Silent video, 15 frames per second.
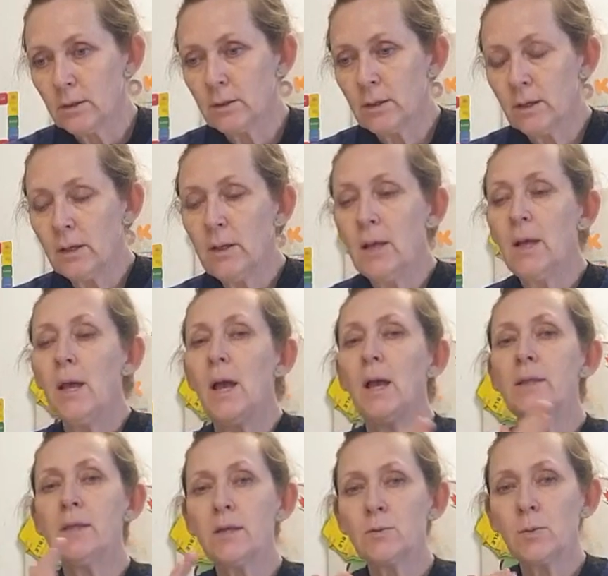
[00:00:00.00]
Okay?
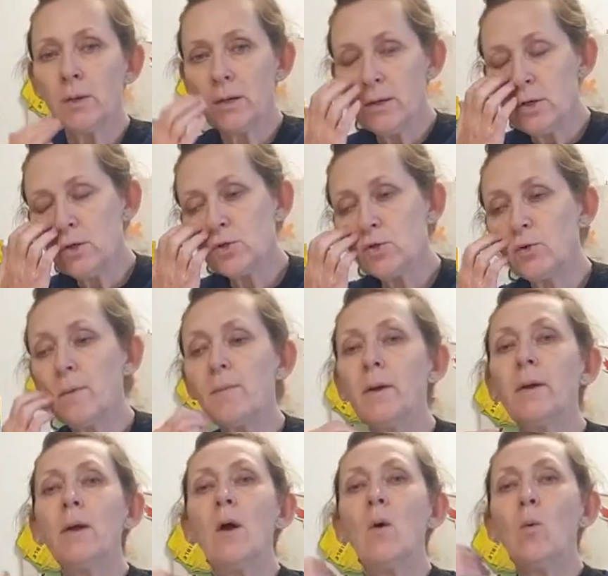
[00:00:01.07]
And that's what I need you to
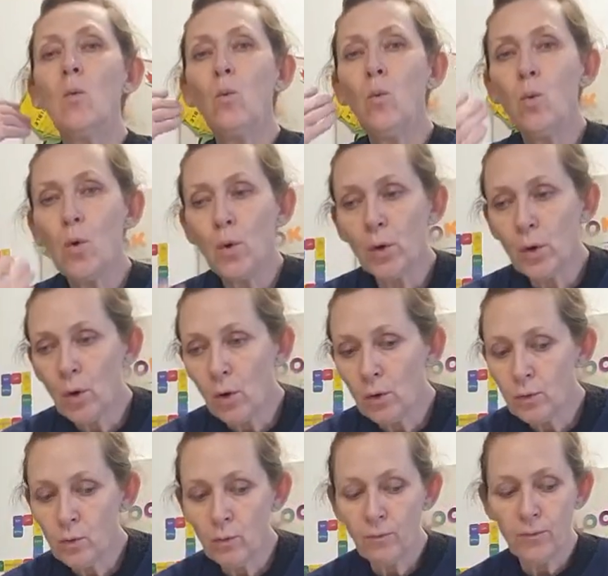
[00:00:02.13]
remember. Work
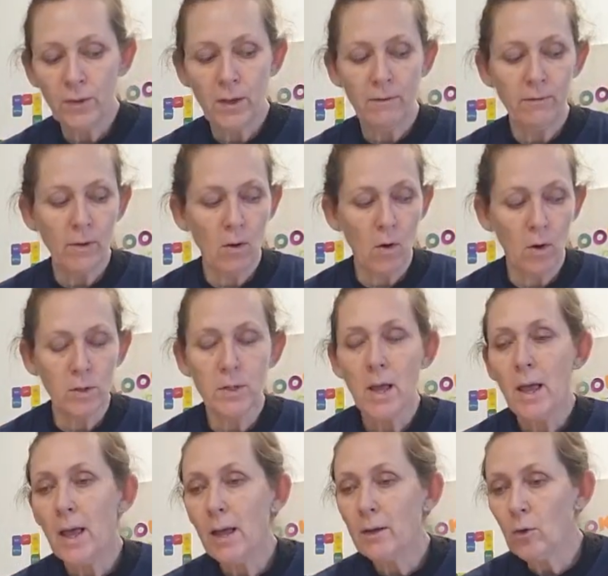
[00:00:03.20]
on your forgiving heart.
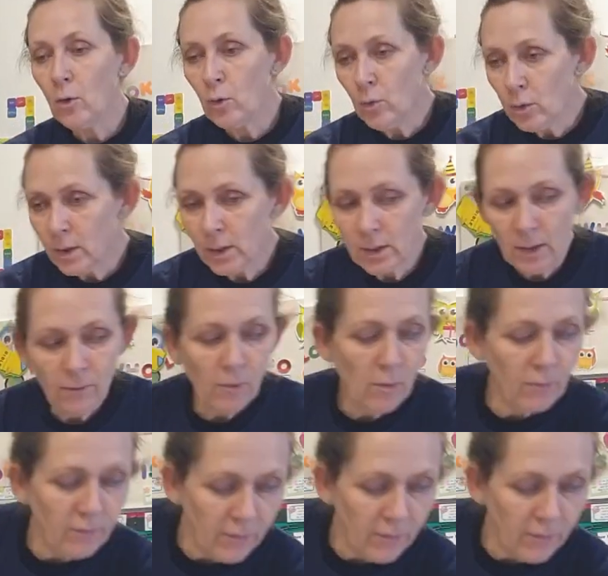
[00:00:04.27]
And who can give you a